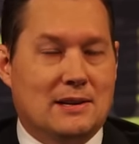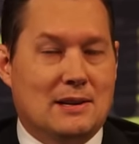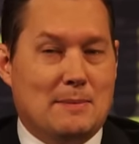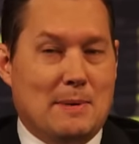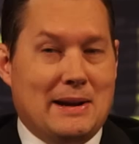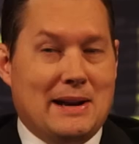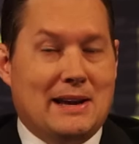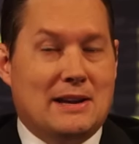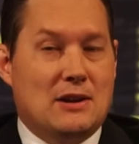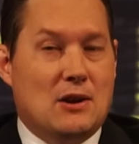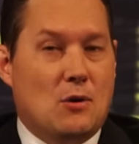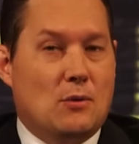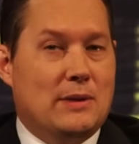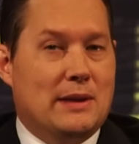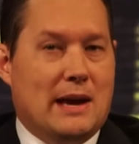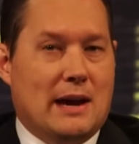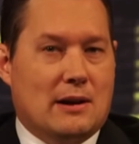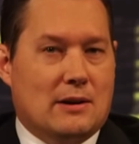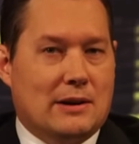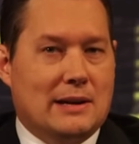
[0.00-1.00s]
You might not know
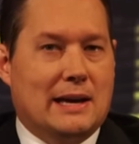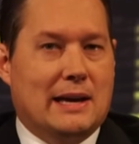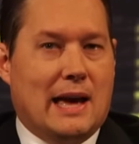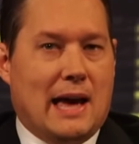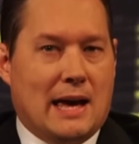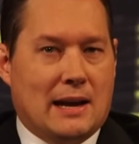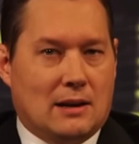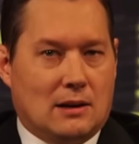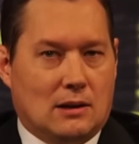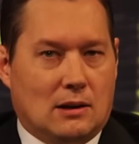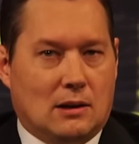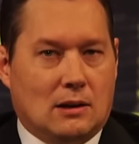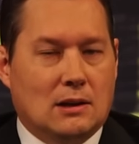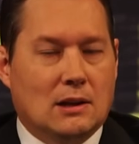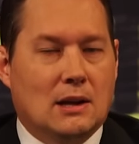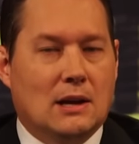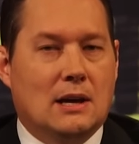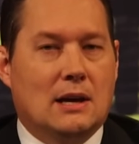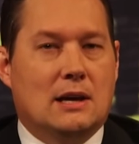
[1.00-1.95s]
the area at all.